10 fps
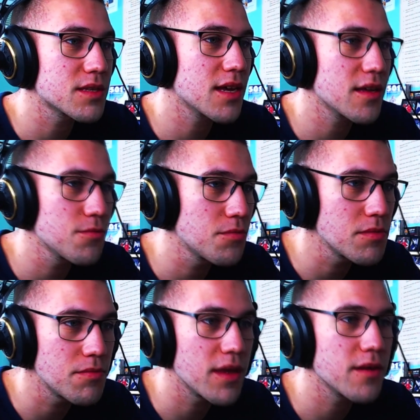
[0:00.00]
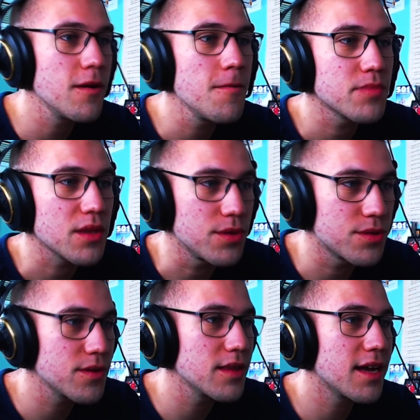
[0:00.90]
decided it would be better
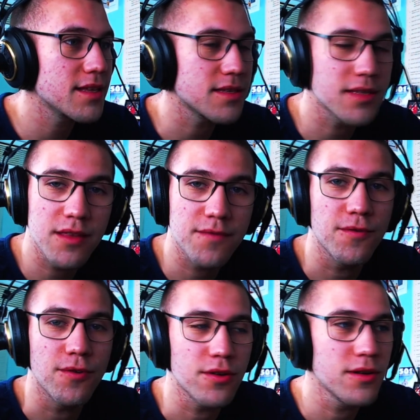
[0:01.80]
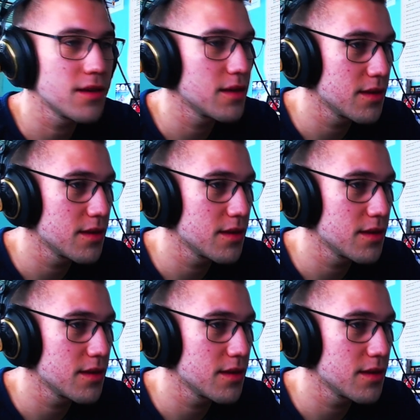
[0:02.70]
with 3 lads instead of 4.